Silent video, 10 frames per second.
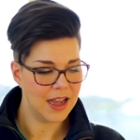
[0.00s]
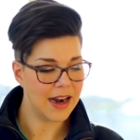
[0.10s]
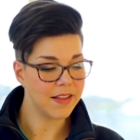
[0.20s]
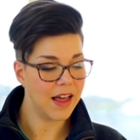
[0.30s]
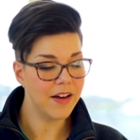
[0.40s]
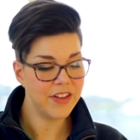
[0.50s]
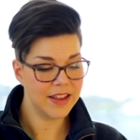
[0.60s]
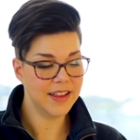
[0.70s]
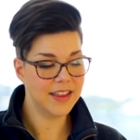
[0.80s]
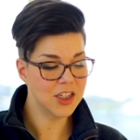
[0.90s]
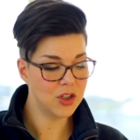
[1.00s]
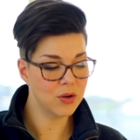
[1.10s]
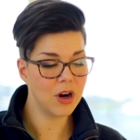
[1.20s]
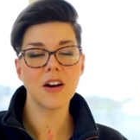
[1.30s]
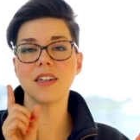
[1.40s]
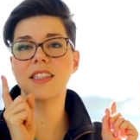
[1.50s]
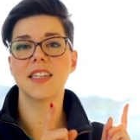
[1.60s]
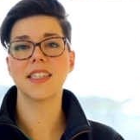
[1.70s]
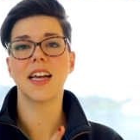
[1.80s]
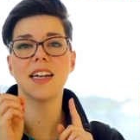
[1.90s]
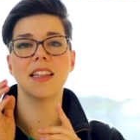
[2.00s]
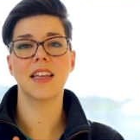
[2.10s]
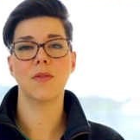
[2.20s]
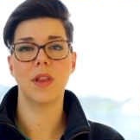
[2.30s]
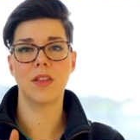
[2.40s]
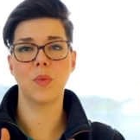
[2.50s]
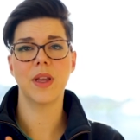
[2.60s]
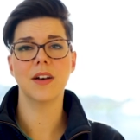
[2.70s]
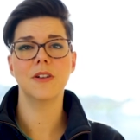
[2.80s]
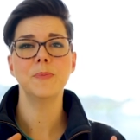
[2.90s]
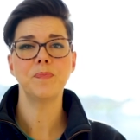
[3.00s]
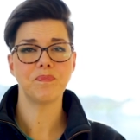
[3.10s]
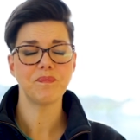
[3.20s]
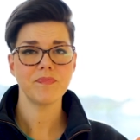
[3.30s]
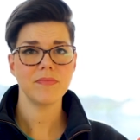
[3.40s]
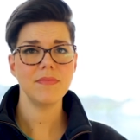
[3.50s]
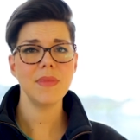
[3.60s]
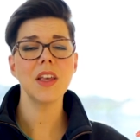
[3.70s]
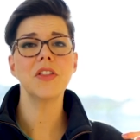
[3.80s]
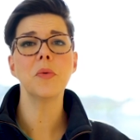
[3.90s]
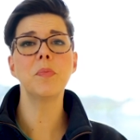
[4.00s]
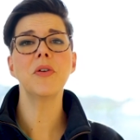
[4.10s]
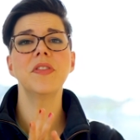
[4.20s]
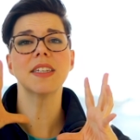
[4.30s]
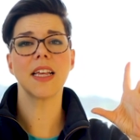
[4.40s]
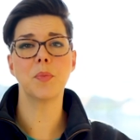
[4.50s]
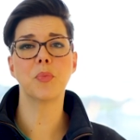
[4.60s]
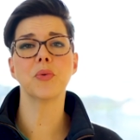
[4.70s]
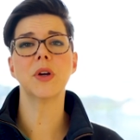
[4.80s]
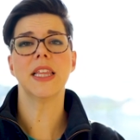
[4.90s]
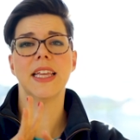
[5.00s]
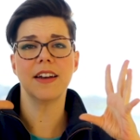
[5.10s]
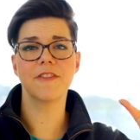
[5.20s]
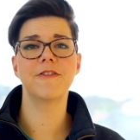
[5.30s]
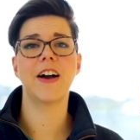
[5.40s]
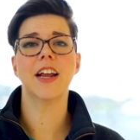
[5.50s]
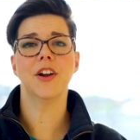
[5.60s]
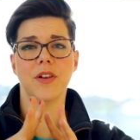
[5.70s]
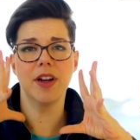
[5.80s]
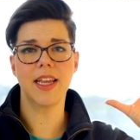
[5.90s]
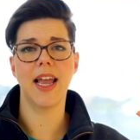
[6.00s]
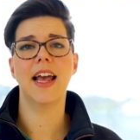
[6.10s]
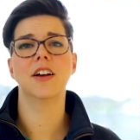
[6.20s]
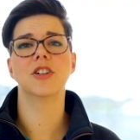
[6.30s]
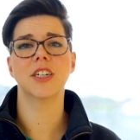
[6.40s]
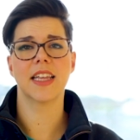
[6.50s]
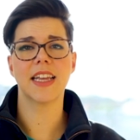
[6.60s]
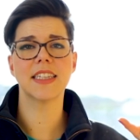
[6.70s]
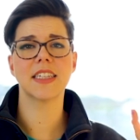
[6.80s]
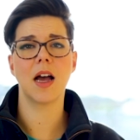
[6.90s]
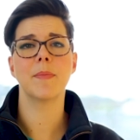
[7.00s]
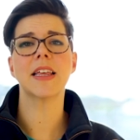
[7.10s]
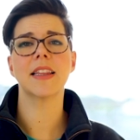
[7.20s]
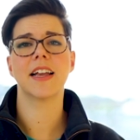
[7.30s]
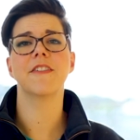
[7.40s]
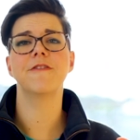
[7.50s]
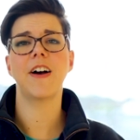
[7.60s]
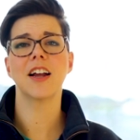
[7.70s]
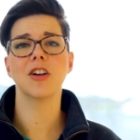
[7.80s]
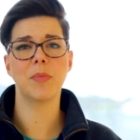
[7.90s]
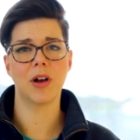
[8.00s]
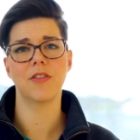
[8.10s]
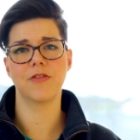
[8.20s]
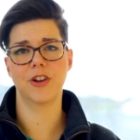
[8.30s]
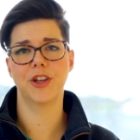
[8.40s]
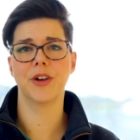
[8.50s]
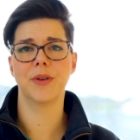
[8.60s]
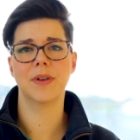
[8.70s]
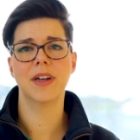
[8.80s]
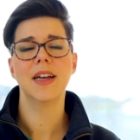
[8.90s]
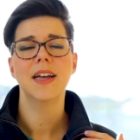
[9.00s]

And I love that, like, these two cards, the sun and the, the wheel, they're both this, like, brilliant, fiery energy. Like, it's coming like a fireball for you.